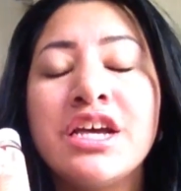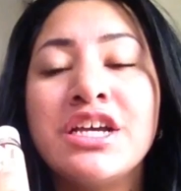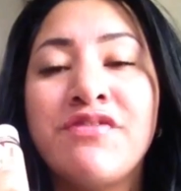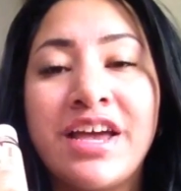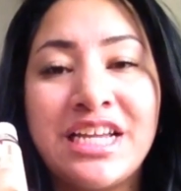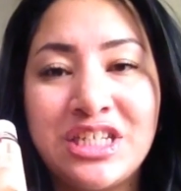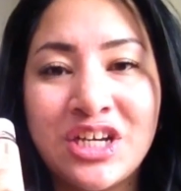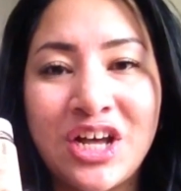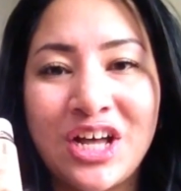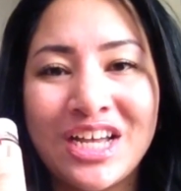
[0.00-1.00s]
if I can
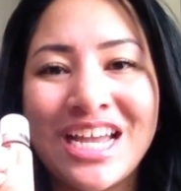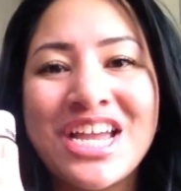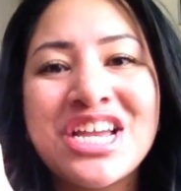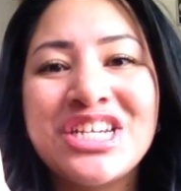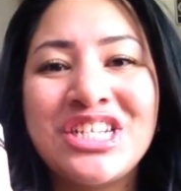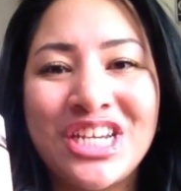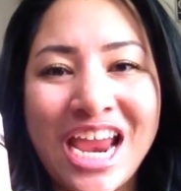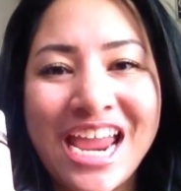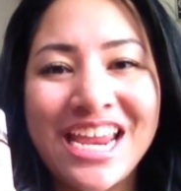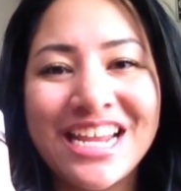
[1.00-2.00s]
talk,
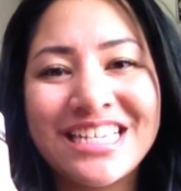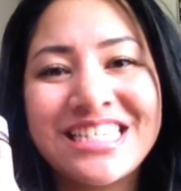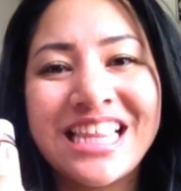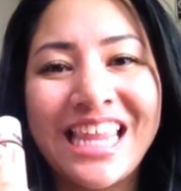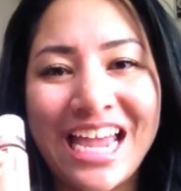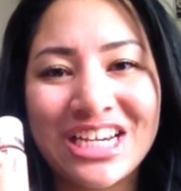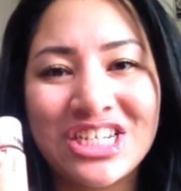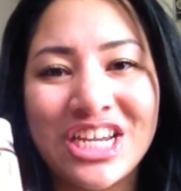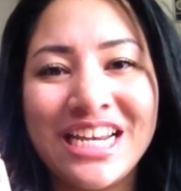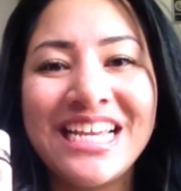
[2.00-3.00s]
shade
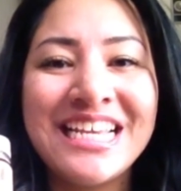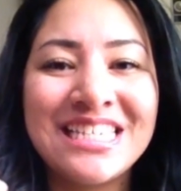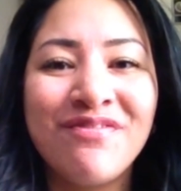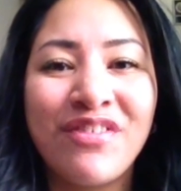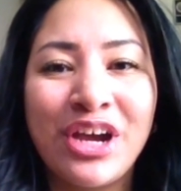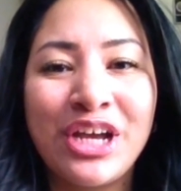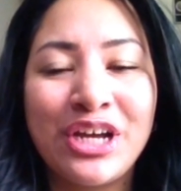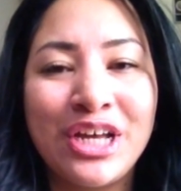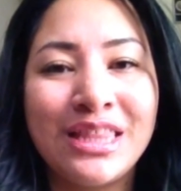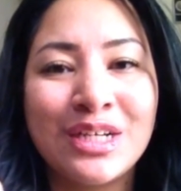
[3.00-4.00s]
selection isn't very
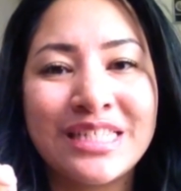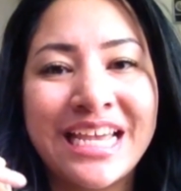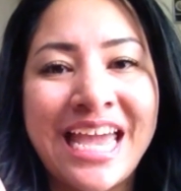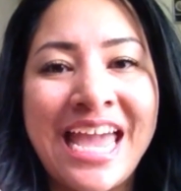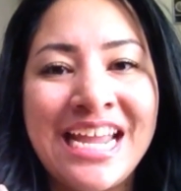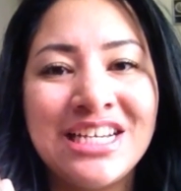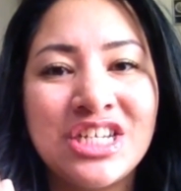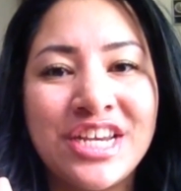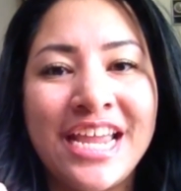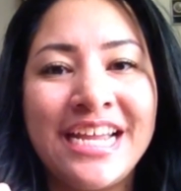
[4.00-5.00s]
good. There's like 8
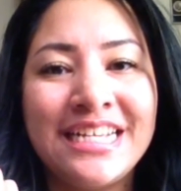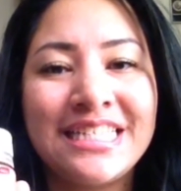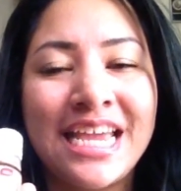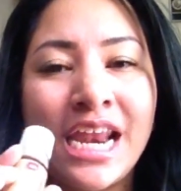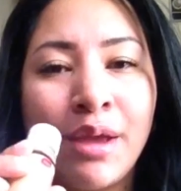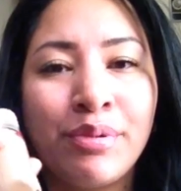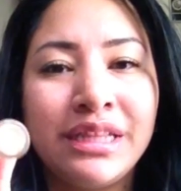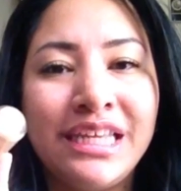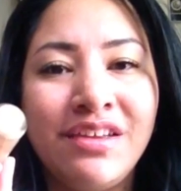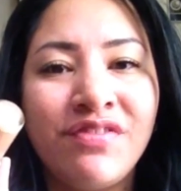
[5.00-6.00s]
shades, and I
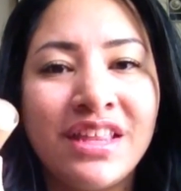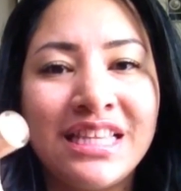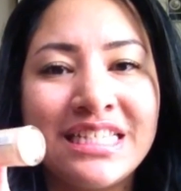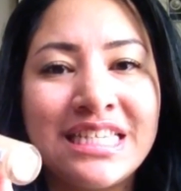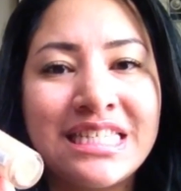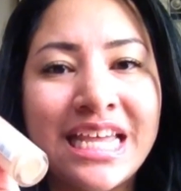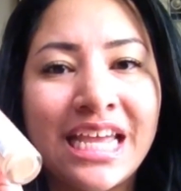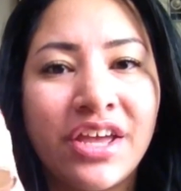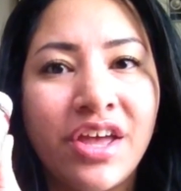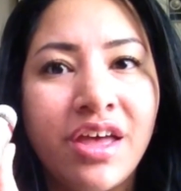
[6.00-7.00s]
believe that this is
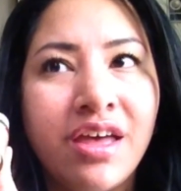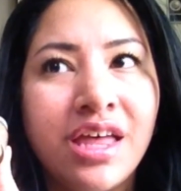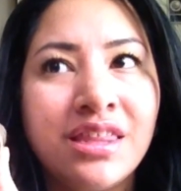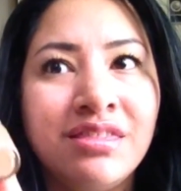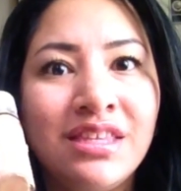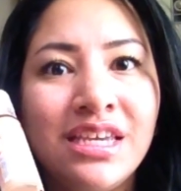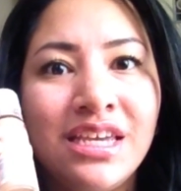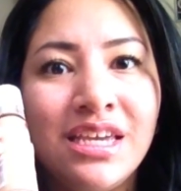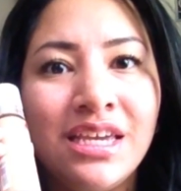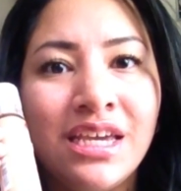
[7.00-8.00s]
like
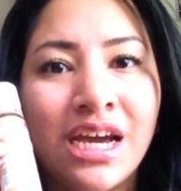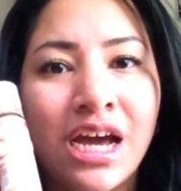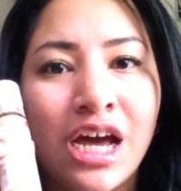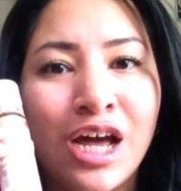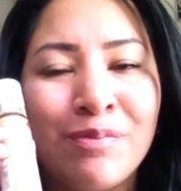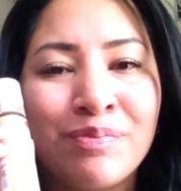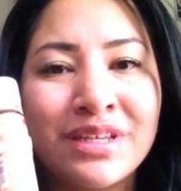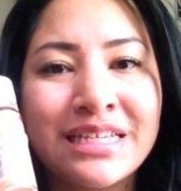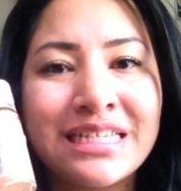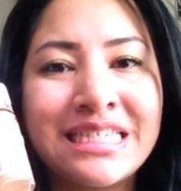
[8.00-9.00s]
the
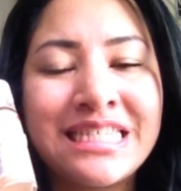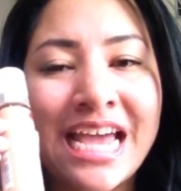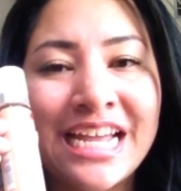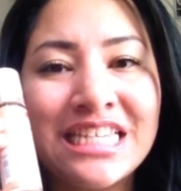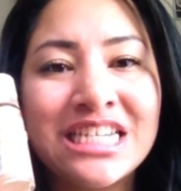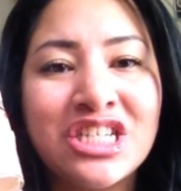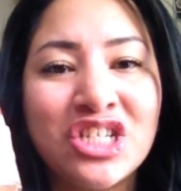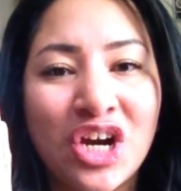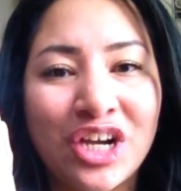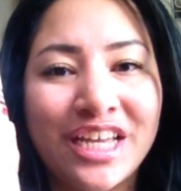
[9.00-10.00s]
second to
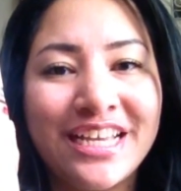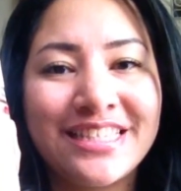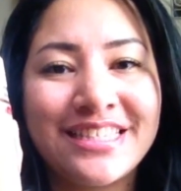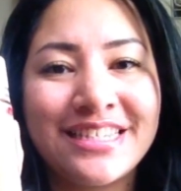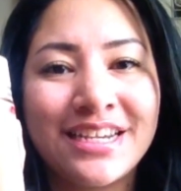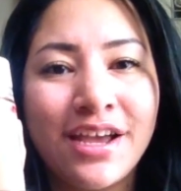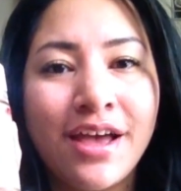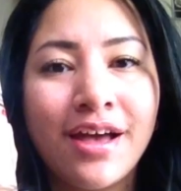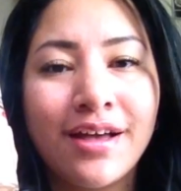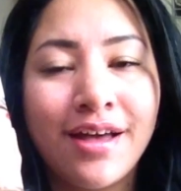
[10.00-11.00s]
darkest
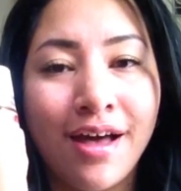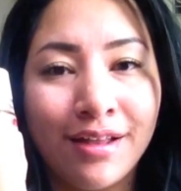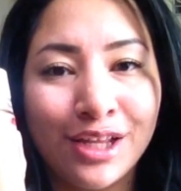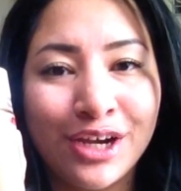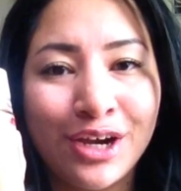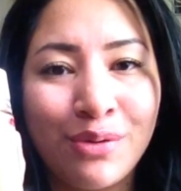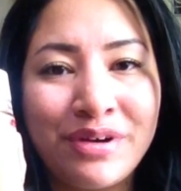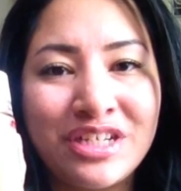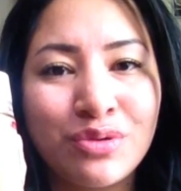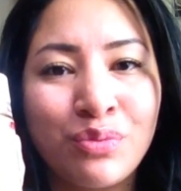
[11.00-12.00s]
color,
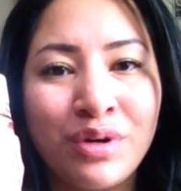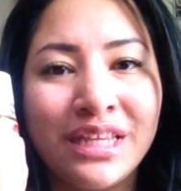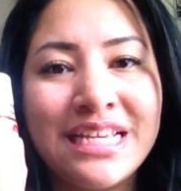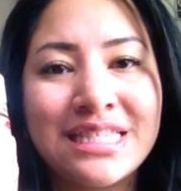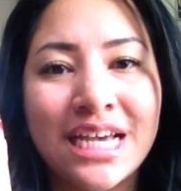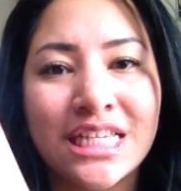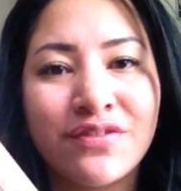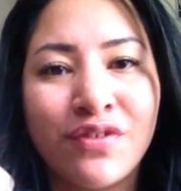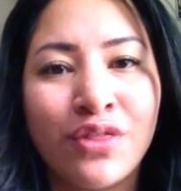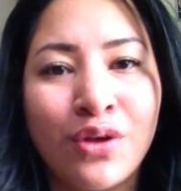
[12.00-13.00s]
which really sucks
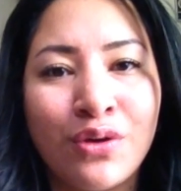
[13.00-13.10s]
for